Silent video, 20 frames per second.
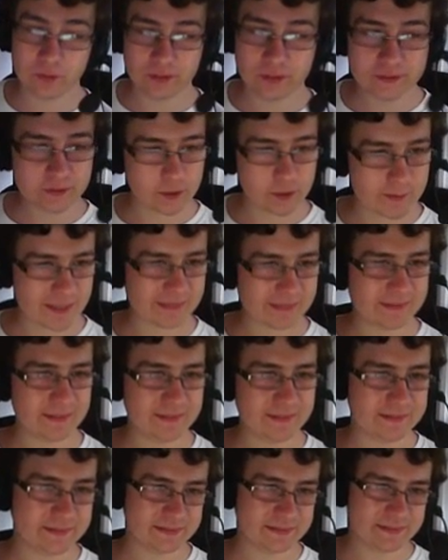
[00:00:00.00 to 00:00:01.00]
Hippowdon? Well, let's
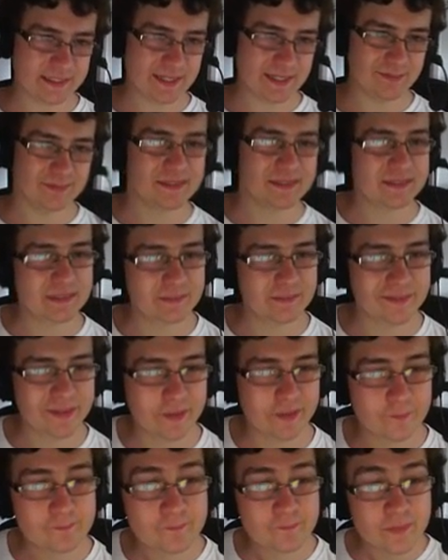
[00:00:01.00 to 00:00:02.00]
go back to this team
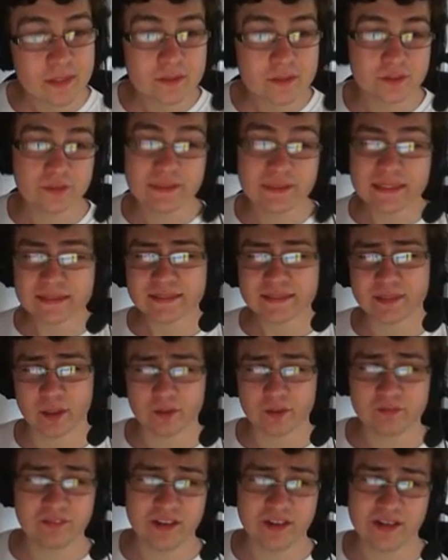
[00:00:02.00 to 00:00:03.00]
list over here. So
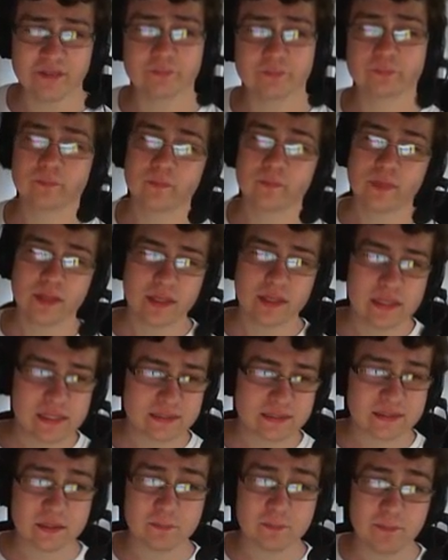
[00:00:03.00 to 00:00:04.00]
he has Donphan,
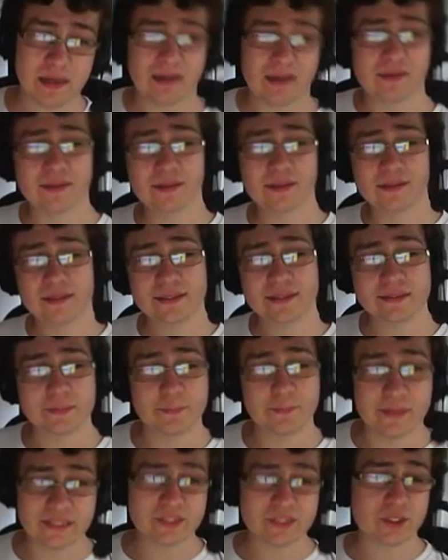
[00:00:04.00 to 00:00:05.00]
he has
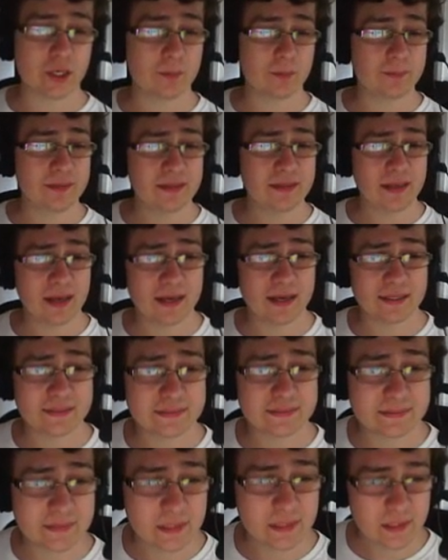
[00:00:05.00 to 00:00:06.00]
Cobalion, he has Bisharp,
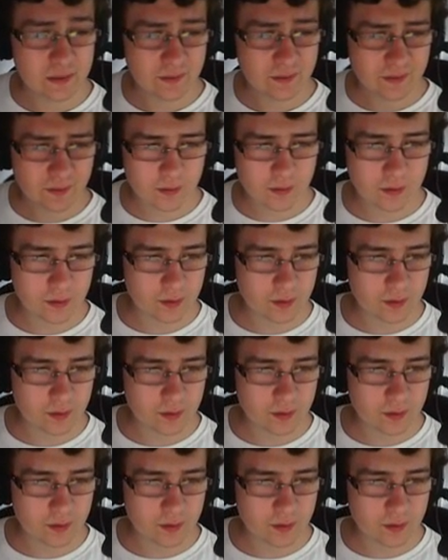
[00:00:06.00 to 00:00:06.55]
he has,